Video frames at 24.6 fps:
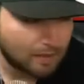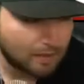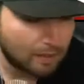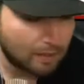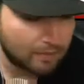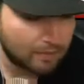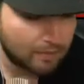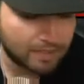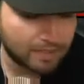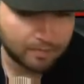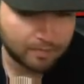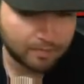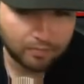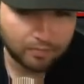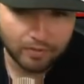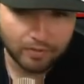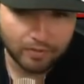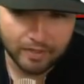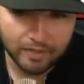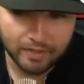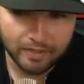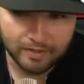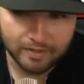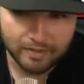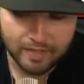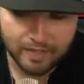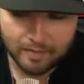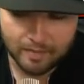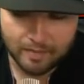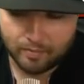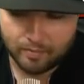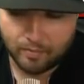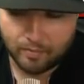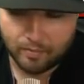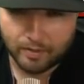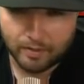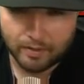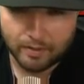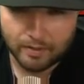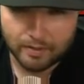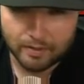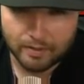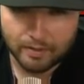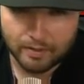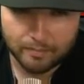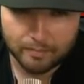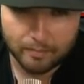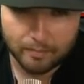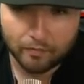was sitting pretty until that point,
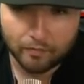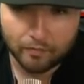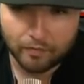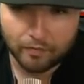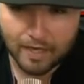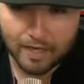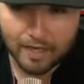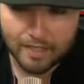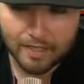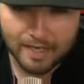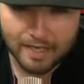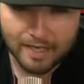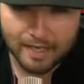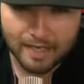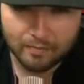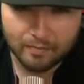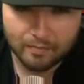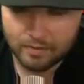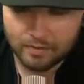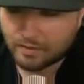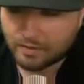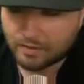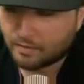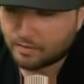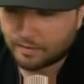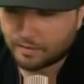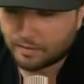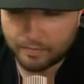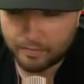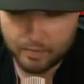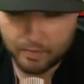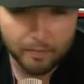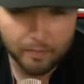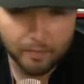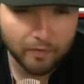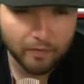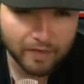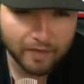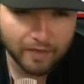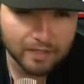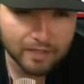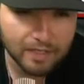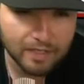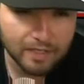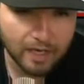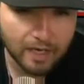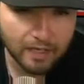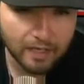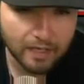and both guys had him. So they both had
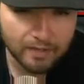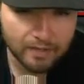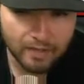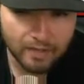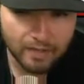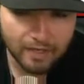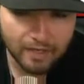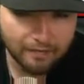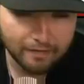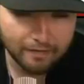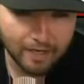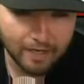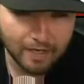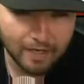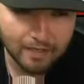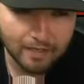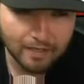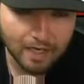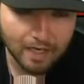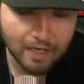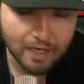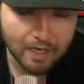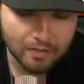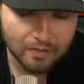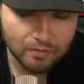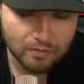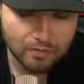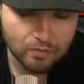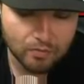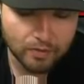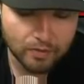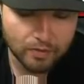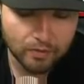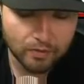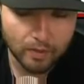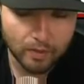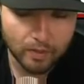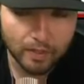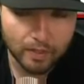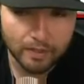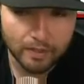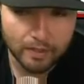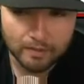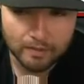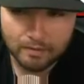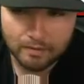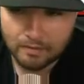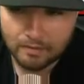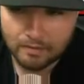Giants, so I got screwed either way
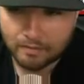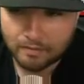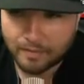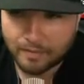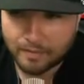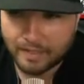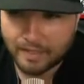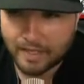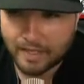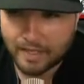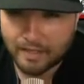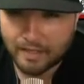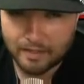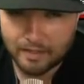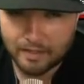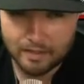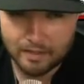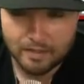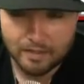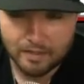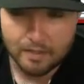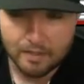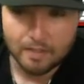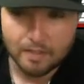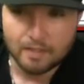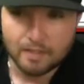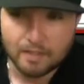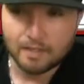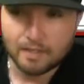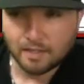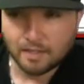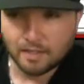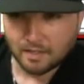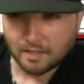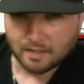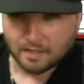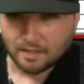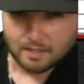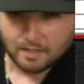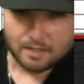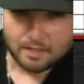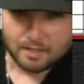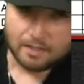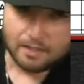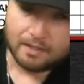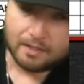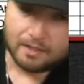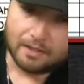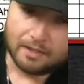by that, and
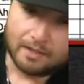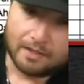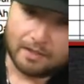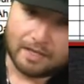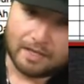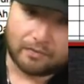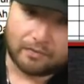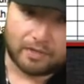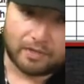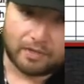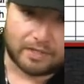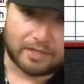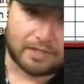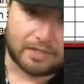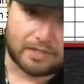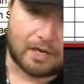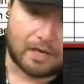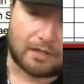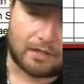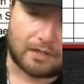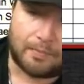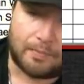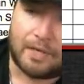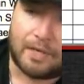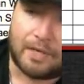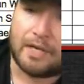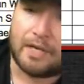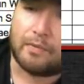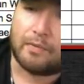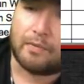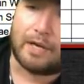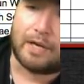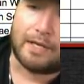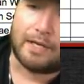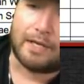that really sucked. But anyway,